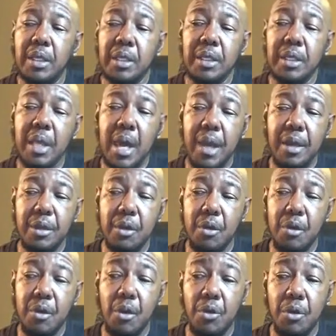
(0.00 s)
not
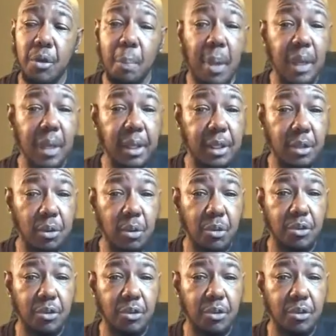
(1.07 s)
on the political